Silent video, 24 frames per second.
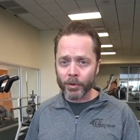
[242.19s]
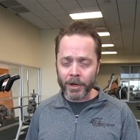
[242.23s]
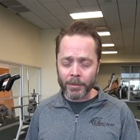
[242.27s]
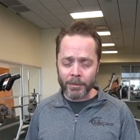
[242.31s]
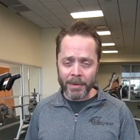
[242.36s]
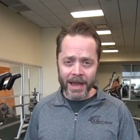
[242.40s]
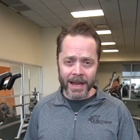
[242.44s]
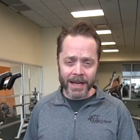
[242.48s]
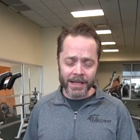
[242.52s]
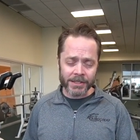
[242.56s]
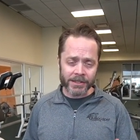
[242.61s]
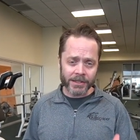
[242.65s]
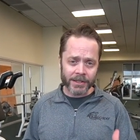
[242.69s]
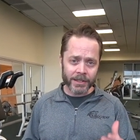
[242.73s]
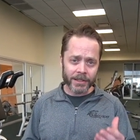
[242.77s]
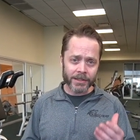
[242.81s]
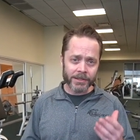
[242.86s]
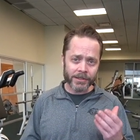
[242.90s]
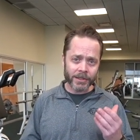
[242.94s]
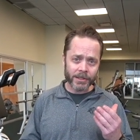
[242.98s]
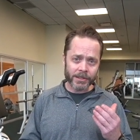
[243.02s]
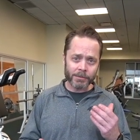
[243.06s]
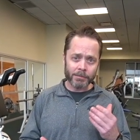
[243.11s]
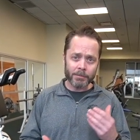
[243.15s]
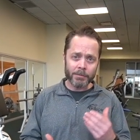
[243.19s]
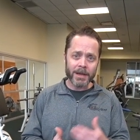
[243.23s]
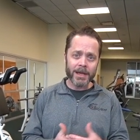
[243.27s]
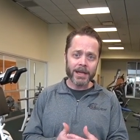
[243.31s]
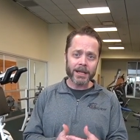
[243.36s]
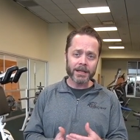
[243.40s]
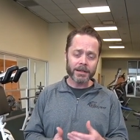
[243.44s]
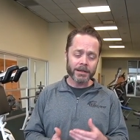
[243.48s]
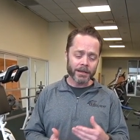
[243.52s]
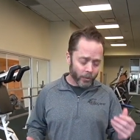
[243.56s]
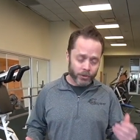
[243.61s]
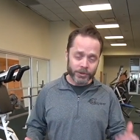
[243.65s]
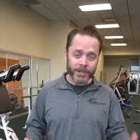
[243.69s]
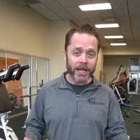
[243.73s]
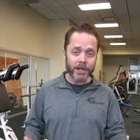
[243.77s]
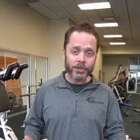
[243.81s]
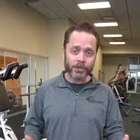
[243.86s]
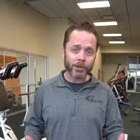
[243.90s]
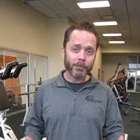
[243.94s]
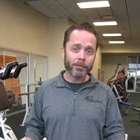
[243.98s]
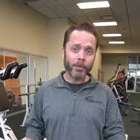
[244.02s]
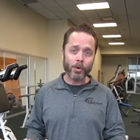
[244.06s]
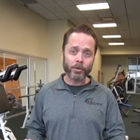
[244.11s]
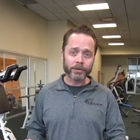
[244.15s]
capacities. It's made
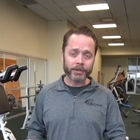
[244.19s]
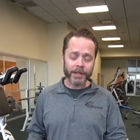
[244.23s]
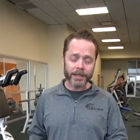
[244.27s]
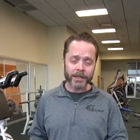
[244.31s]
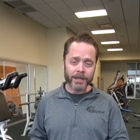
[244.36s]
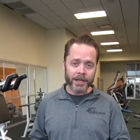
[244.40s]
rotational molding.